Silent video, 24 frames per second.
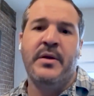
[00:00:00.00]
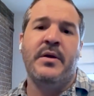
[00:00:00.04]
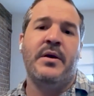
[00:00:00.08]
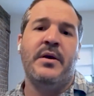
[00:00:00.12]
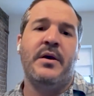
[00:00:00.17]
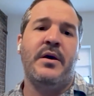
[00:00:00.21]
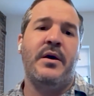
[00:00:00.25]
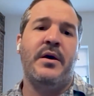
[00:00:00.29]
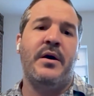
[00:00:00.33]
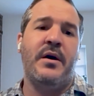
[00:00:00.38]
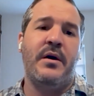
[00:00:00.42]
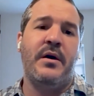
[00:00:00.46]

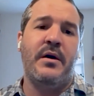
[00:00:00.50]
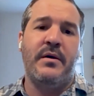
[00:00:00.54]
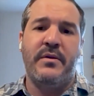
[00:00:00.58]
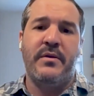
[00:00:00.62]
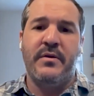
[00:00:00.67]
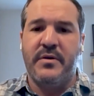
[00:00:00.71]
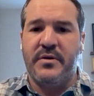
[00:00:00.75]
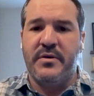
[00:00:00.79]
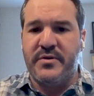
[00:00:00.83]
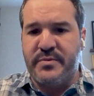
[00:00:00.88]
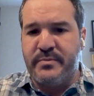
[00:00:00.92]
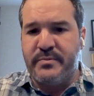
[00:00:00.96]

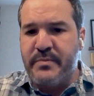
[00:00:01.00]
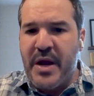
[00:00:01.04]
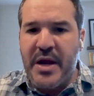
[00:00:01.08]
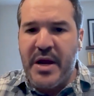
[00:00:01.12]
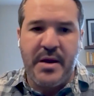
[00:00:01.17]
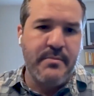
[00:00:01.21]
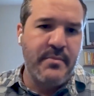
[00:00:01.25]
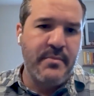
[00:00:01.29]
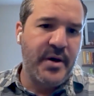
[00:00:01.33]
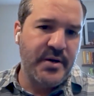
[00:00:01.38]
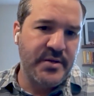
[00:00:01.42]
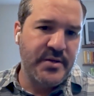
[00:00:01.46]
There's many
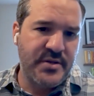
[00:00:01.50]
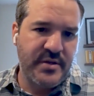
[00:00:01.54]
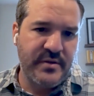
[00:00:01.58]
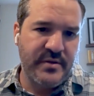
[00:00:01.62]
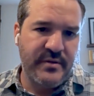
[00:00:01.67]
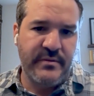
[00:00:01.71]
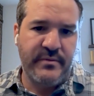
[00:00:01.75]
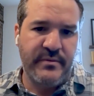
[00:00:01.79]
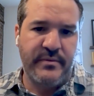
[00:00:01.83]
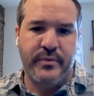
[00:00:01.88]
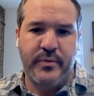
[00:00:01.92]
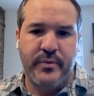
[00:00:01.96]
months
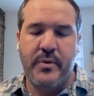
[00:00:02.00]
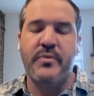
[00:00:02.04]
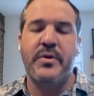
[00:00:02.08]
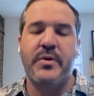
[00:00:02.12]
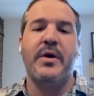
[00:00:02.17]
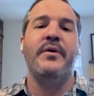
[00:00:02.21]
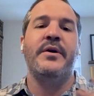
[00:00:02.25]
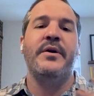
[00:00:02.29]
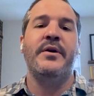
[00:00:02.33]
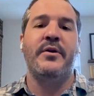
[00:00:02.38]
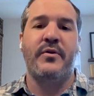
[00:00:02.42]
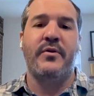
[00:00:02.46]
of what we
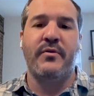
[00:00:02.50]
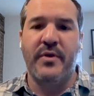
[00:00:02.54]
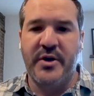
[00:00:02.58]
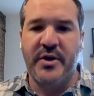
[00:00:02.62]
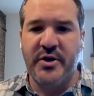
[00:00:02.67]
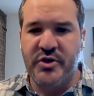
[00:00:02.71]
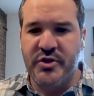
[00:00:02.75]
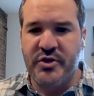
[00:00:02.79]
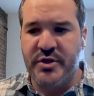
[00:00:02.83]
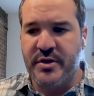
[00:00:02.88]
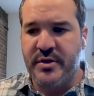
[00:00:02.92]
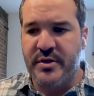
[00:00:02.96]
call
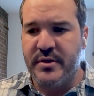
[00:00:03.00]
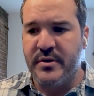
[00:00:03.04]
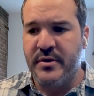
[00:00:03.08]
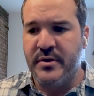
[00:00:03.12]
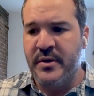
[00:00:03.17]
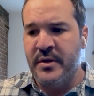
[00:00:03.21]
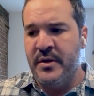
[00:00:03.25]
integration,